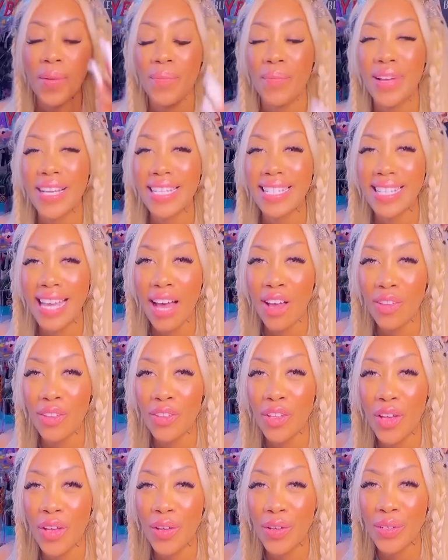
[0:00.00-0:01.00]
my
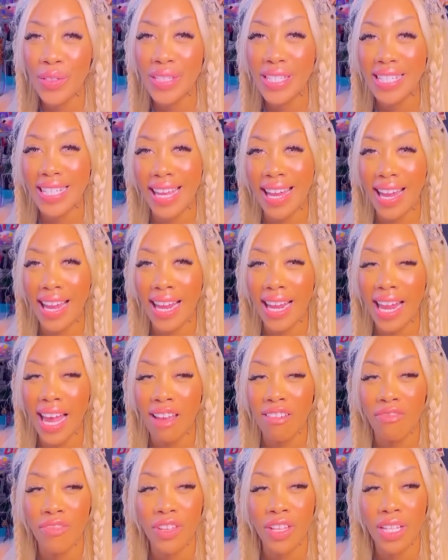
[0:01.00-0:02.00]
downloads and
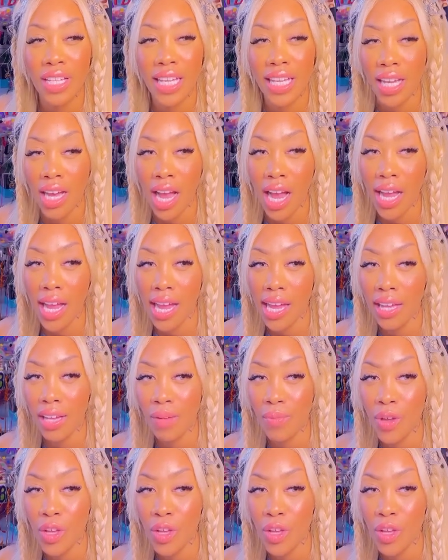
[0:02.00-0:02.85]
I feel like I am